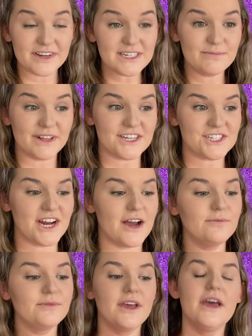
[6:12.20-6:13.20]
to blush now.
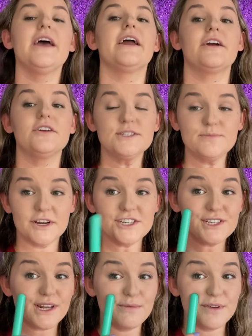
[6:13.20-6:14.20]
Ariel's blush is
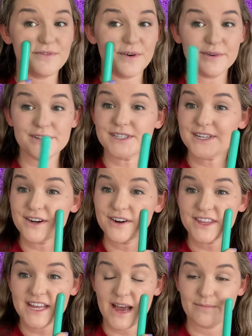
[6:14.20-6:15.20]
going to be focused here on
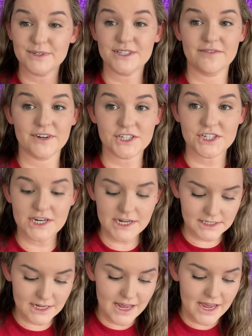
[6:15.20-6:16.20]
the apples of her cheeks,
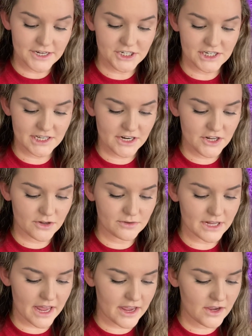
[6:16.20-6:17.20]
and she's going to use
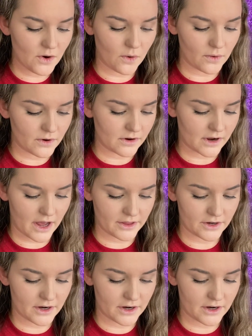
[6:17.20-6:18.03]
a coral color.